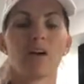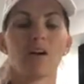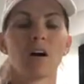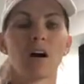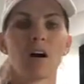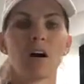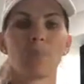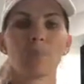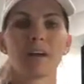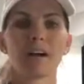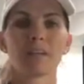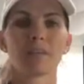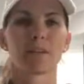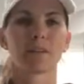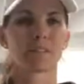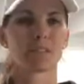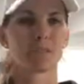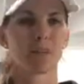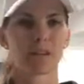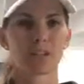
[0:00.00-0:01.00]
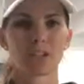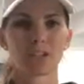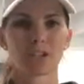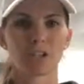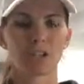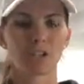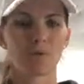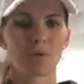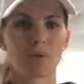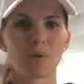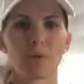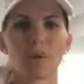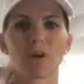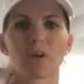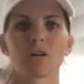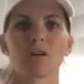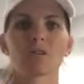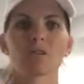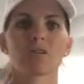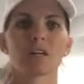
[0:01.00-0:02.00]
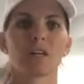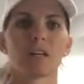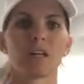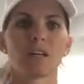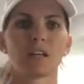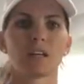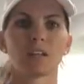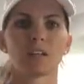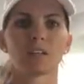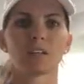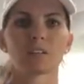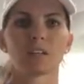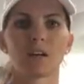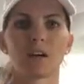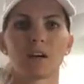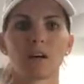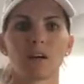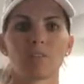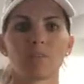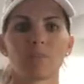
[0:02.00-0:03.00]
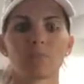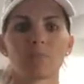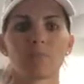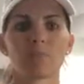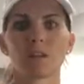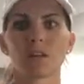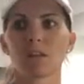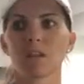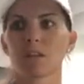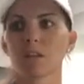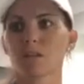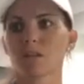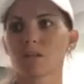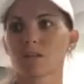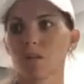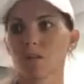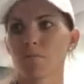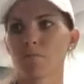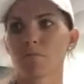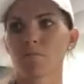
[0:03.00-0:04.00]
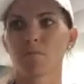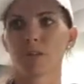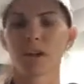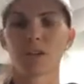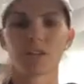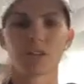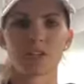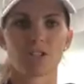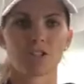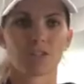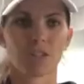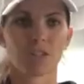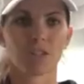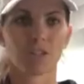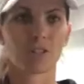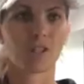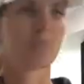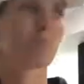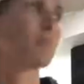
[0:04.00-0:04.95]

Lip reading: I'd like to buy turkey meatballs and I just get the